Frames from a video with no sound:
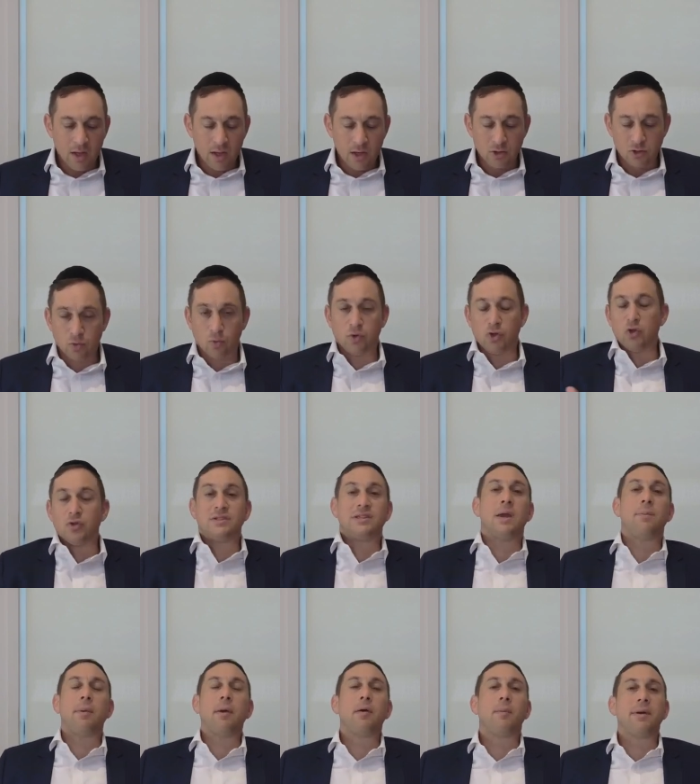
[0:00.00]
So you
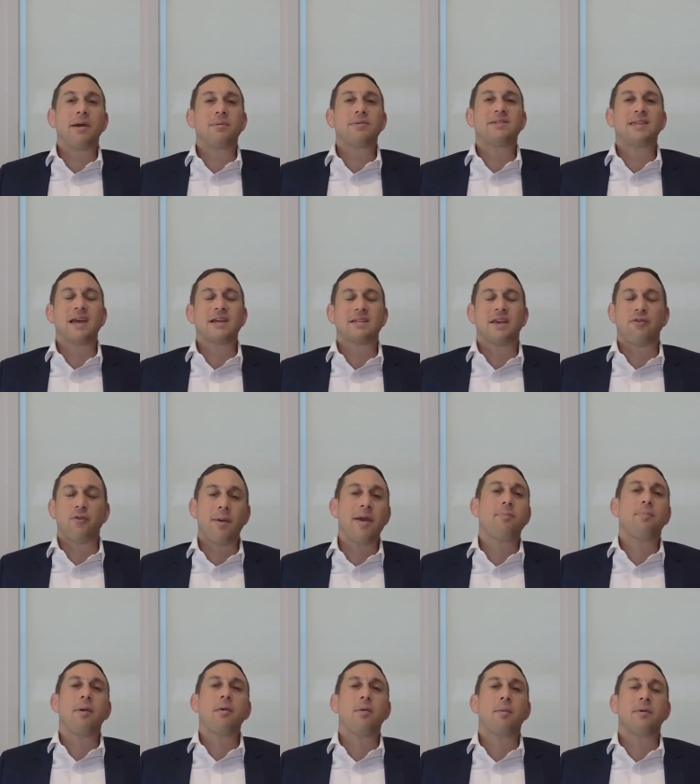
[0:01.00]
see people make mistakes. If you
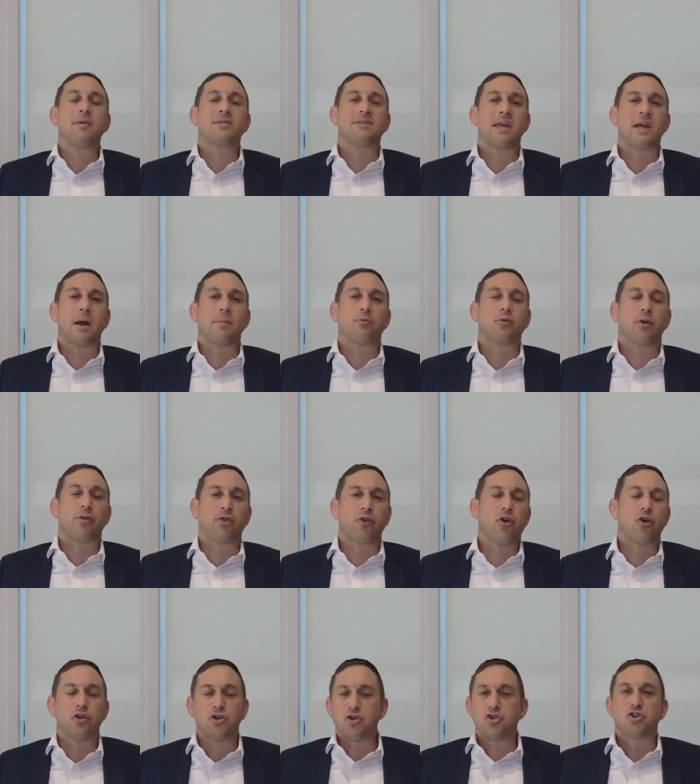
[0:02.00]
make people make mistake up to a
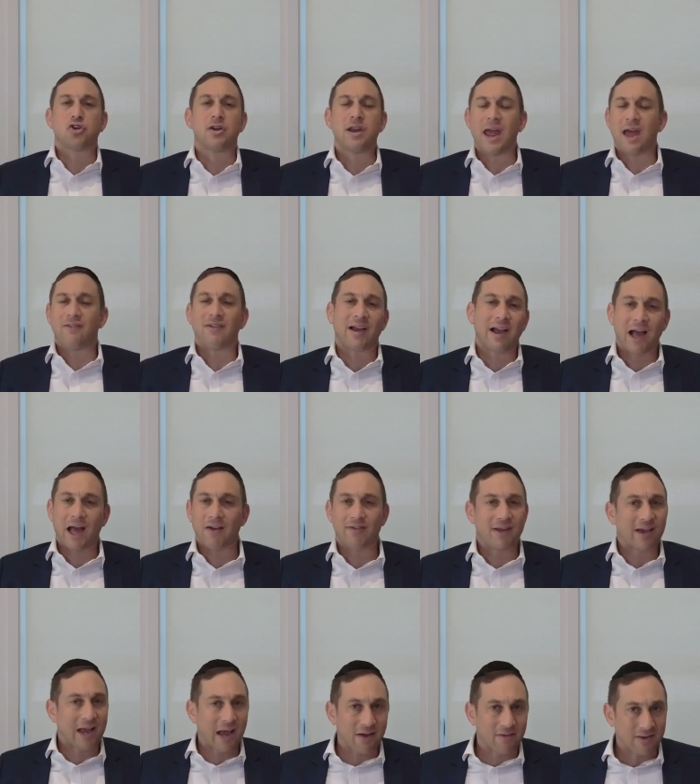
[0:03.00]
third, you should have a kav and
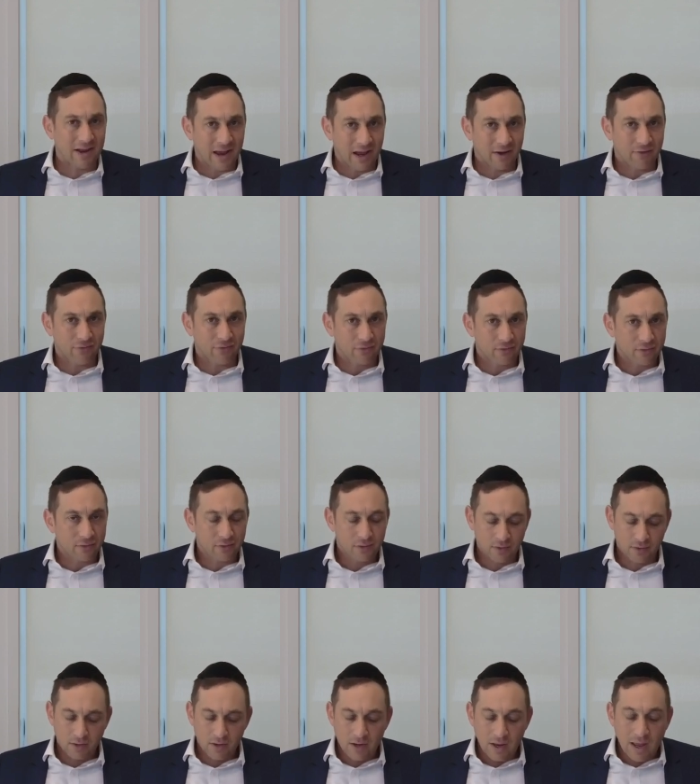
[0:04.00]
a kav and a half.
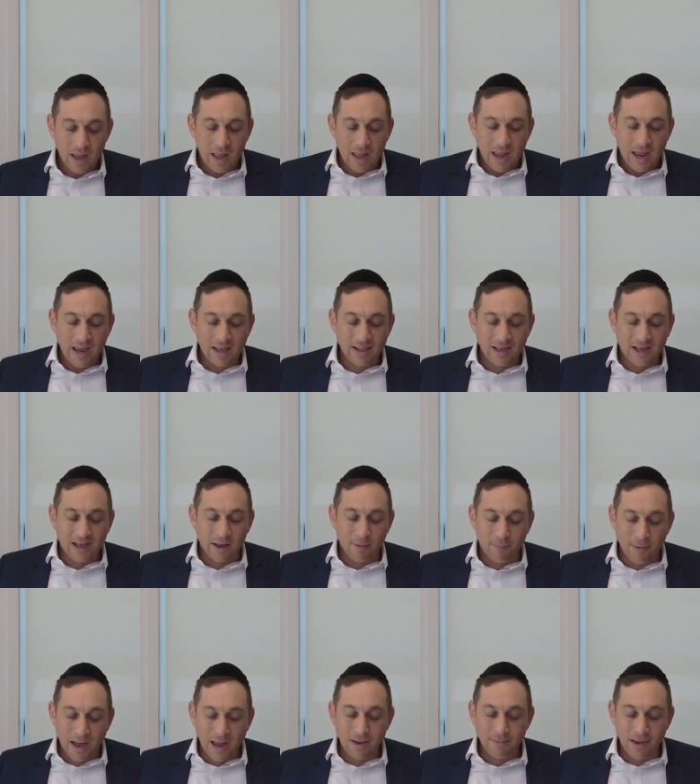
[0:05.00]
Ela
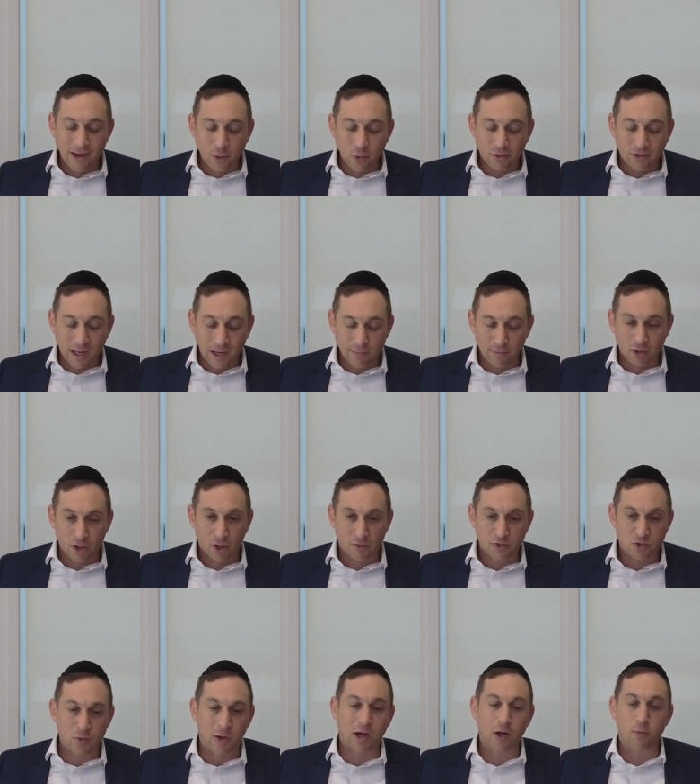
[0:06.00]
kavai mainu time below.
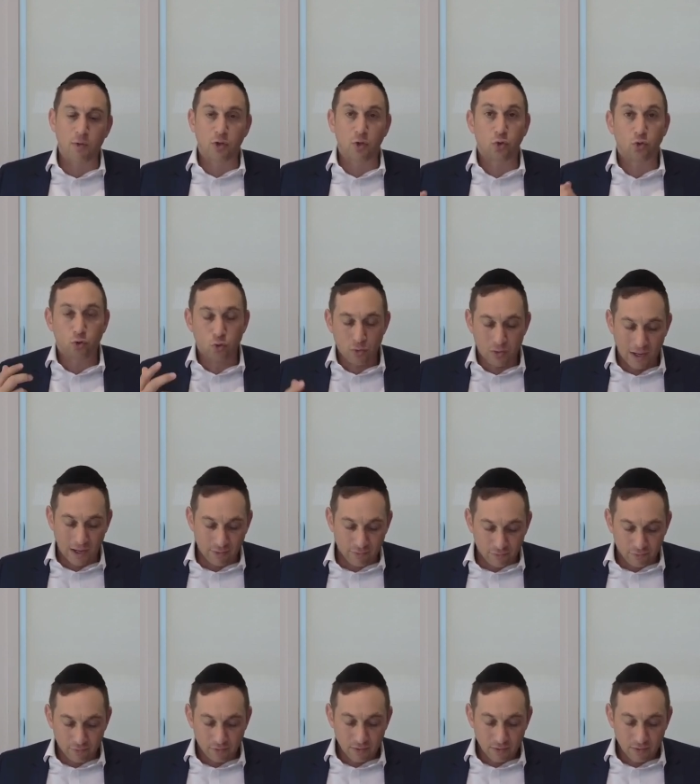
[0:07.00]
So why don't we do two kav?